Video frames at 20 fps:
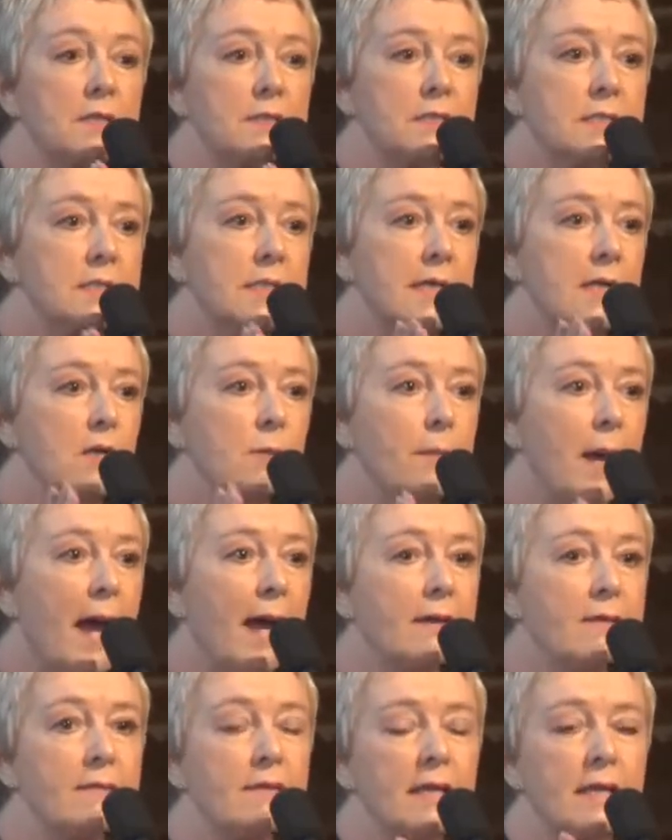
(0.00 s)
still,
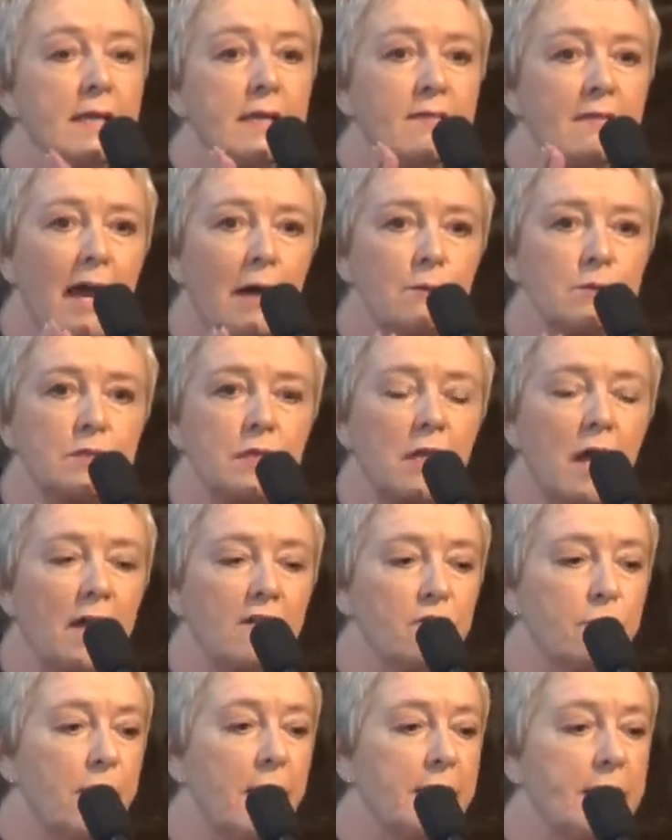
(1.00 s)
back then, that was a
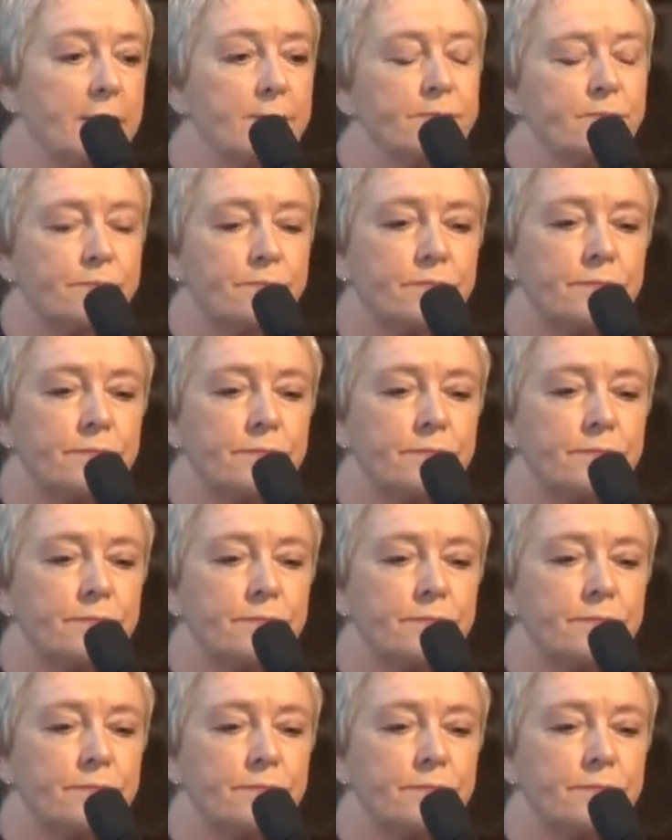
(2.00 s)
lot of money.